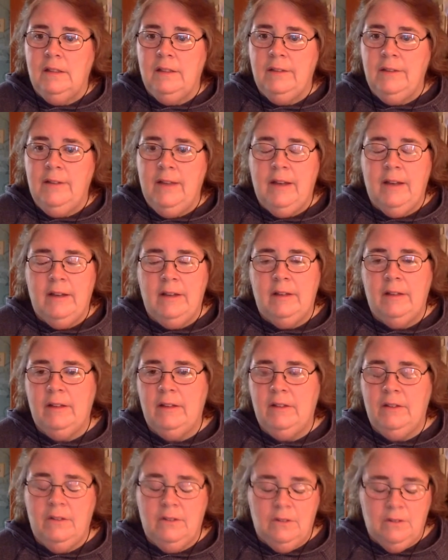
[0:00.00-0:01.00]
Yeah,
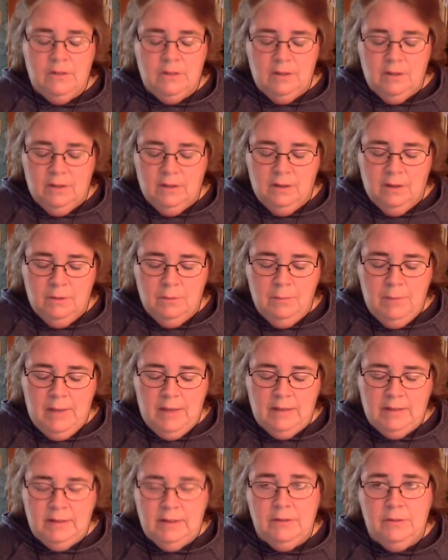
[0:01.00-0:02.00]
it's a
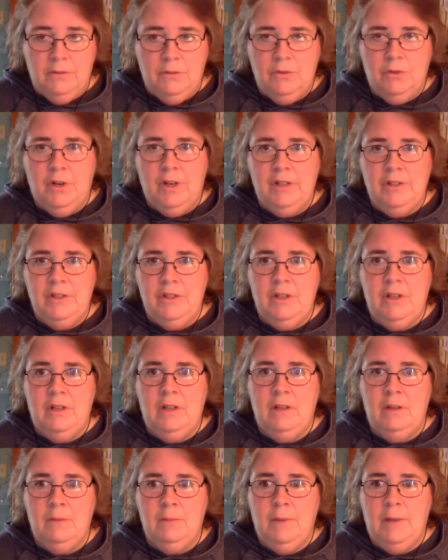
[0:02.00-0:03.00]
massive tragedy,
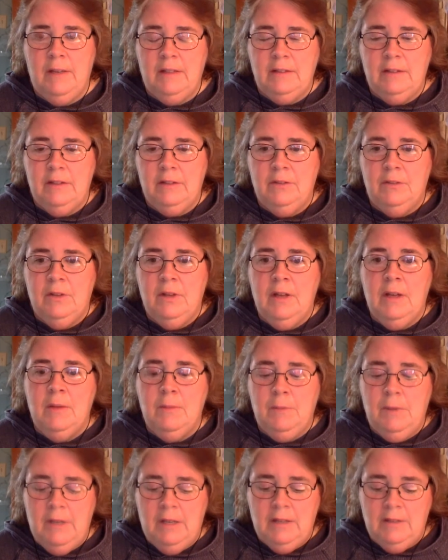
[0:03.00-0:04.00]
massive.
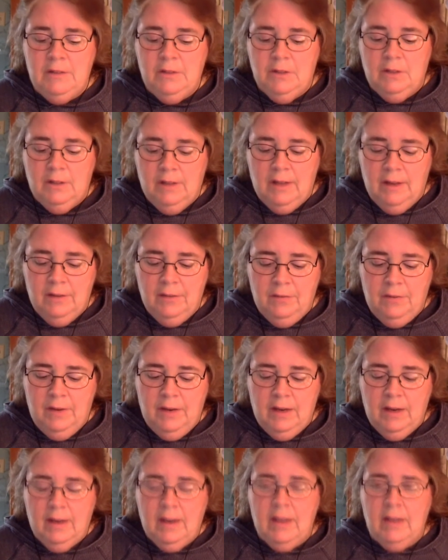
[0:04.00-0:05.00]
But yes, there are a lot of
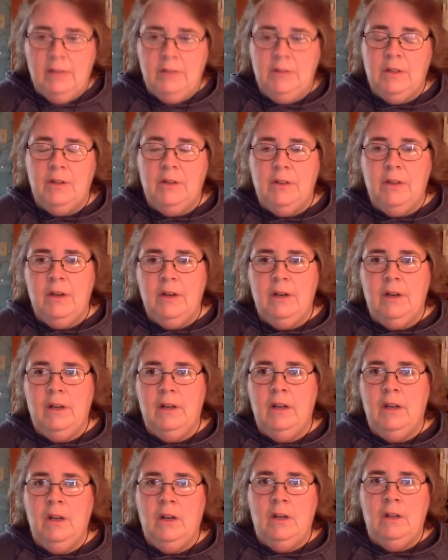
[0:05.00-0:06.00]
fake accounts out there,
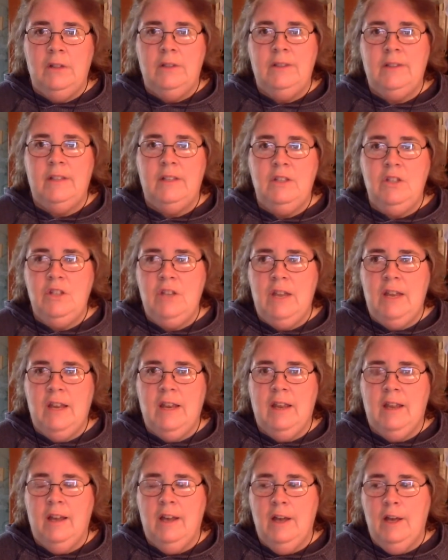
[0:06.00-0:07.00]
and her son
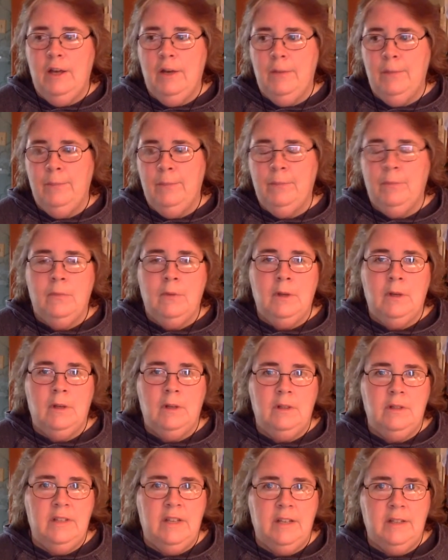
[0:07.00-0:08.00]
Jake
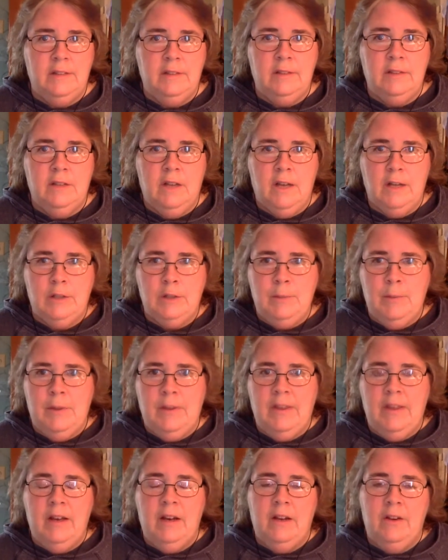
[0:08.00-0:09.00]
talks
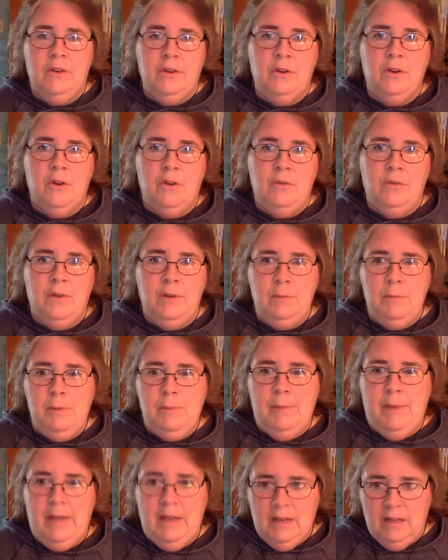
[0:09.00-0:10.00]
about that on her GoFundMe
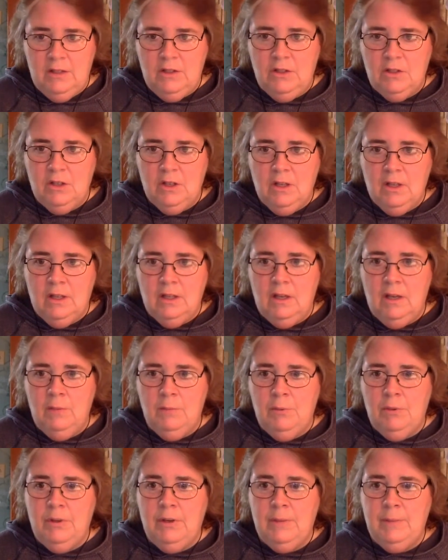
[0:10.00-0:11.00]
page that he
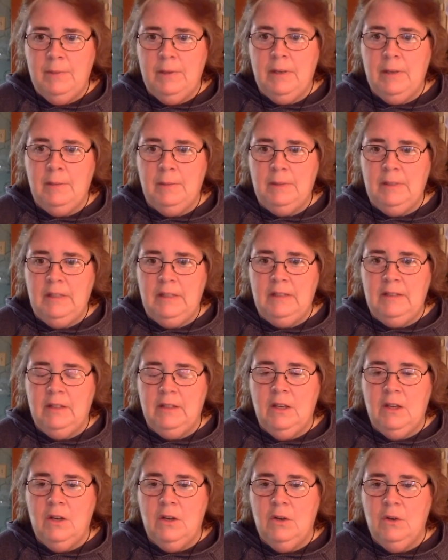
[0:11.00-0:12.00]
put up a couple days
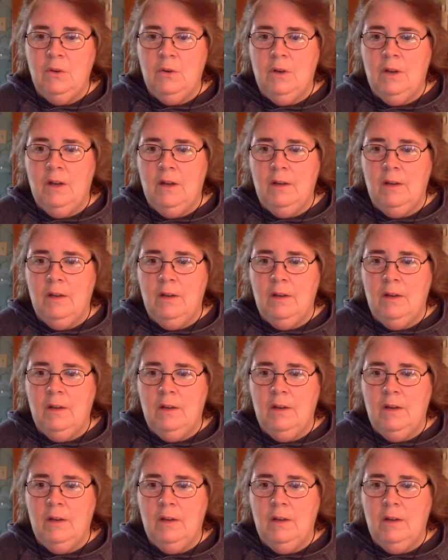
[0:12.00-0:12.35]
ago.